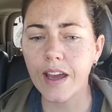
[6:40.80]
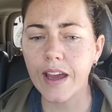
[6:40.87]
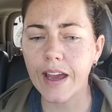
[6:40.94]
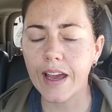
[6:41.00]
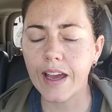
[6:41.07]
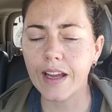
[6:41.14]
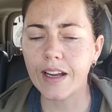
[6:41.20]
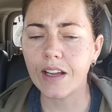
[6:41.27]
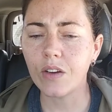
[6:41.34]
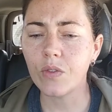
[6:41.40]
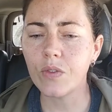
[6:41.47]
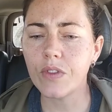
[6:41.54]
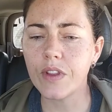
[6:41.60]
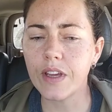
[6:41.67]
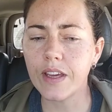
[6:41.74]
and
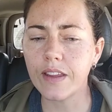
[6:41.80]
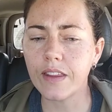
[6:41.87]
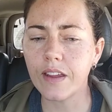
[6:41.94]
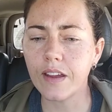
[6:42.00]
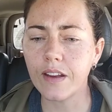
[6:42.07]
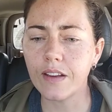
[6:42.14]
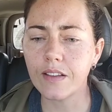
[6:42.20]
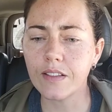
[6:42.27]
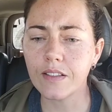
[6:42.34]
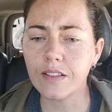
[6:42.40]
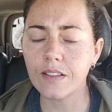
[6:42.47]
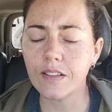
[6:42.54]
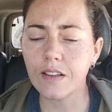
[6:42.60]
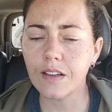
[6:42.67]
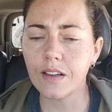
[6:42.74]

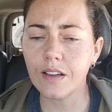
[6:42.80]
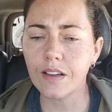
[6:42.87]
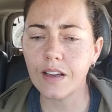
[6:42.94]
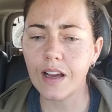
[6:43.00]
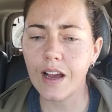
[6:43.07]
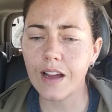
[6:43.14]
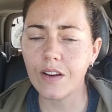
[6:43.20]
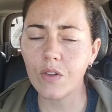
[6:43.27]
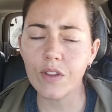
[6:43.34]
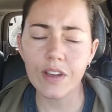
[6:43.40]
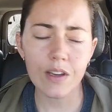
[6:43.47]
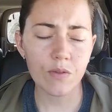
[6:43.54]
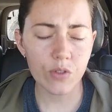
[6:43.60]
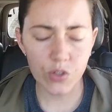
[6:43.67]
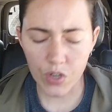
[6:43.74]
I know that
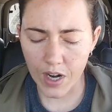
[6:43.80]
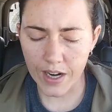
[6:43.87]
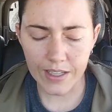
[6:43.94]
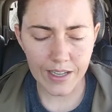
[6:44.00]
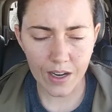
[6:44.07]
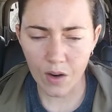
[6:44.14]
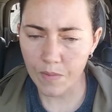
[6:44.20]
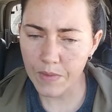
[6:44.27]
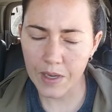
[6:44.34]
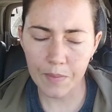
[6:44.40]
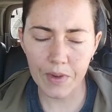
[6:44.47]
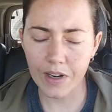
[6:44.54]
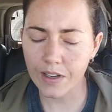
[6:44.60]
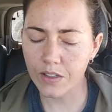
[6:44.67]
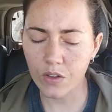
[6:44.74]
he was trying to help me,
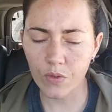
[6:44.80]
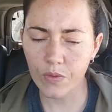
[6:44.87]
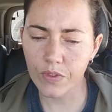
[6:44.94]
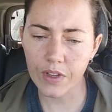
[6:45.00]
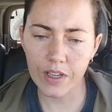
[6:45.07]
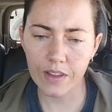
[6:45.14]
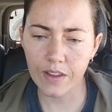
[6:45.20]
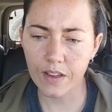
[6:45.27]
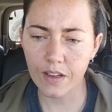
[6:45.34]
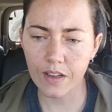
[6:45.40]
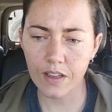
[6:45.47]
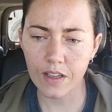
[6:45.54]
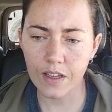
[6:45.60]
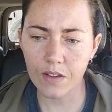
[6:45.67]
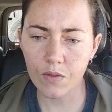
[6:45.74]
but I don't think that
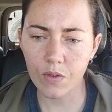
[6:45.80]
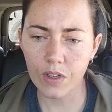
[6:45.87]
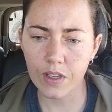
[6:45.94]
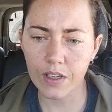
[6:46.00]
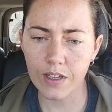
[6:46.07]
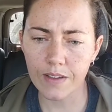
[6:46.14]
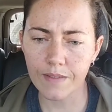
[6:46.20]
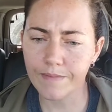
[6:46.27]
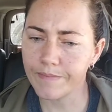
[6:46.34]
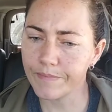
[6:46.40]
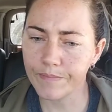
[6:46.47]
he really